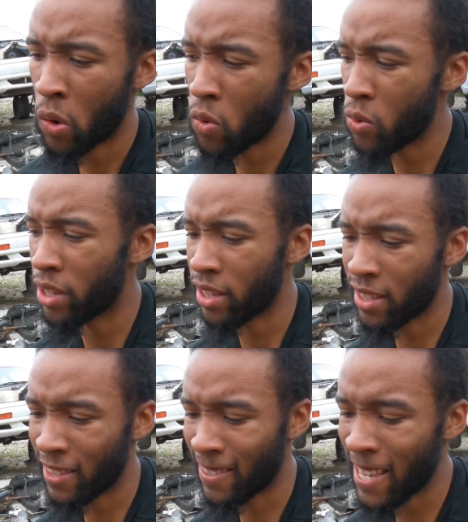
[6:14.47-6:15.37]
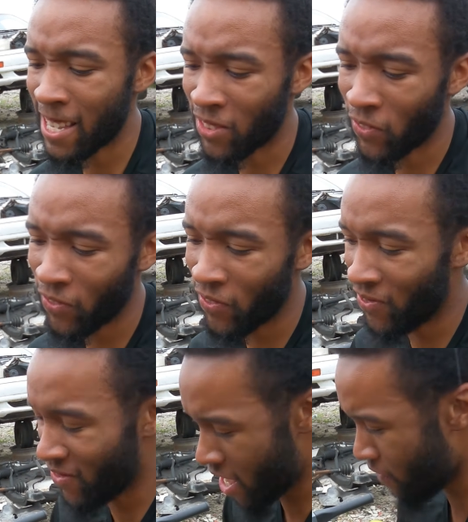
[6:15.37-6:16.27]
Oh, this thing is
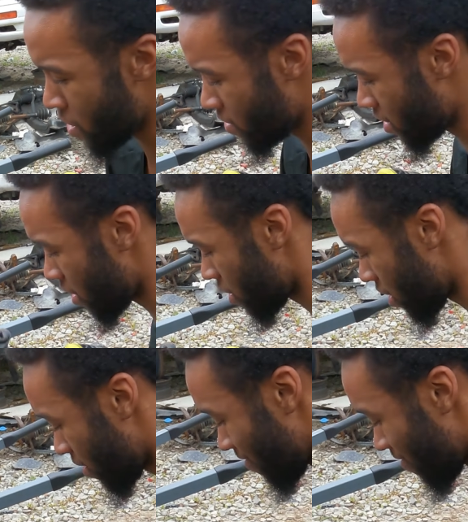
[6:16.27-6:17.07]
heavier than I thought.